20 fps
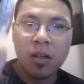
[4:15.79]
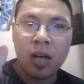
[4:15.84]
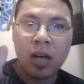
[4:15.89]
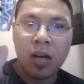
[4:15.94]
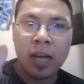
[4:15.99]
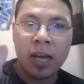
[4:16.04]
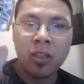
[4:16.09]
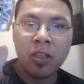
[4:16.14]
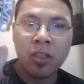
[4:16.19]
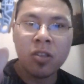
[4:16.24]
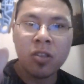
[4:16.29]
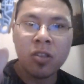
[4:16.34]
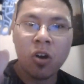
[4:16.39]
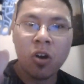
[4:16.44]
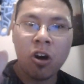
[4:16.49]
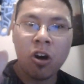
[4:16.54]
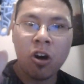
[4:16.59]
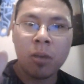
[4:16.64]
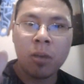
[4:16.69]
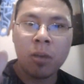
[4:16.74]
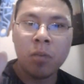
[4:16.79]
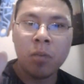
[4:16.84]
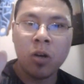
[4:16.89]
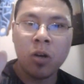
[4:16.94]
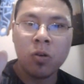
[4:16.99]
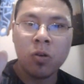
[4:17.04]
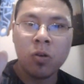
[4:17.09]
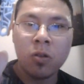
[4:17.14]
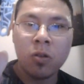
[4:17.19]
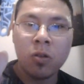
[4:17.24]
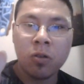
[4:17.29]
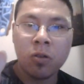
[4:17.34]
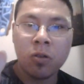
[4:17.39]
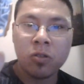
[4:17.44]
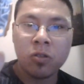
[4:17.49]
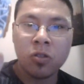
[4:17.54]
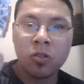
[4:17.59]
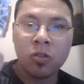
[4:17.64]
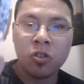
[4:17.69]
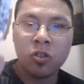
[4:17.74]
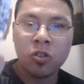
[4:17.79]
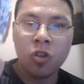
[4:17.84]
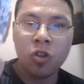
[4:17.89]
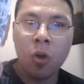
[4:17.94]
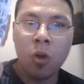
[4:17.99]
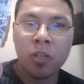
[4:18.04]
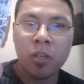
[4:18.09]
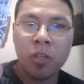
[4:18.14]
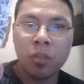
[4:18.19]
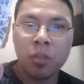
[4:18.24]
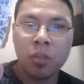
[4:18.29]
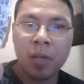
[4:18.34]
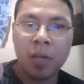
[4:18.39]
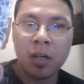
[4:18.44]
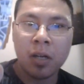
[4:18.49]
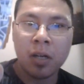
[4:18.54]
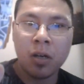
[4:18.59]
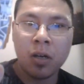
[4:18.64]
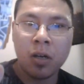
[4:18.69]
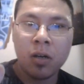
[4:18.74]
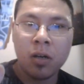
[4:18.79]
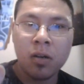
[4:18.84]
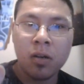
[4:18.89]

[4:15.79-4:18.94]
I think the arm mode looks so much better.